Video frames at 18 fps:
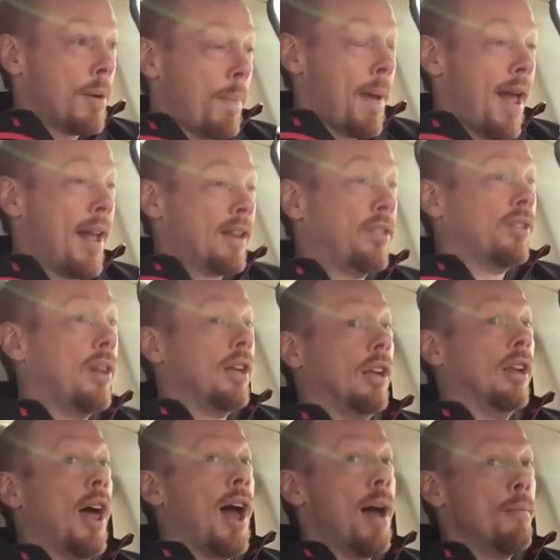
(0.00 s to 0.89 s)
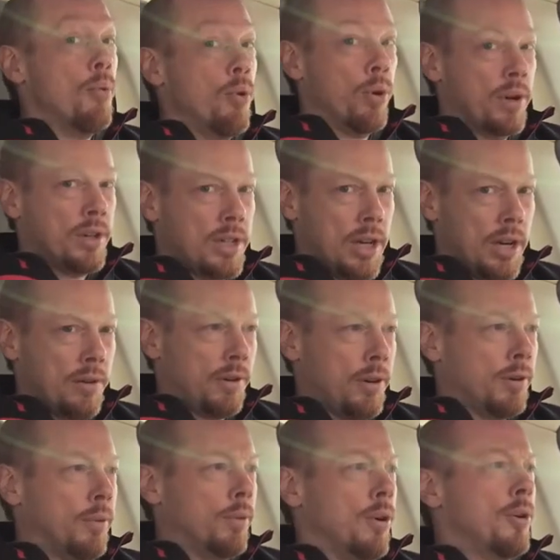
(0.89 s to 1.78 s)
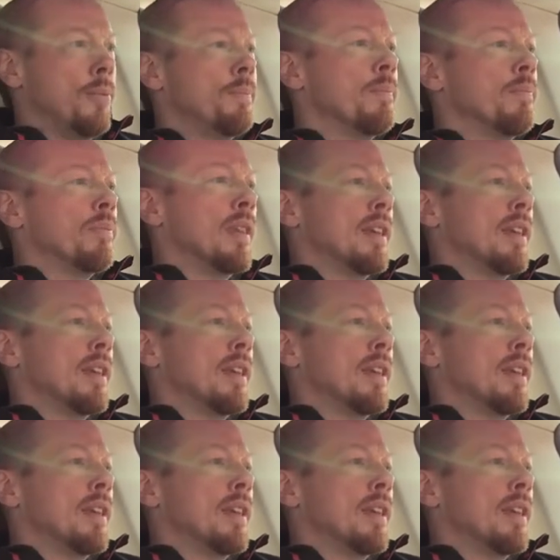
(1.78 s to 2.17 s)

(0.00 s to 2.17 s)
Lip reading: capacity, a lot more interior room.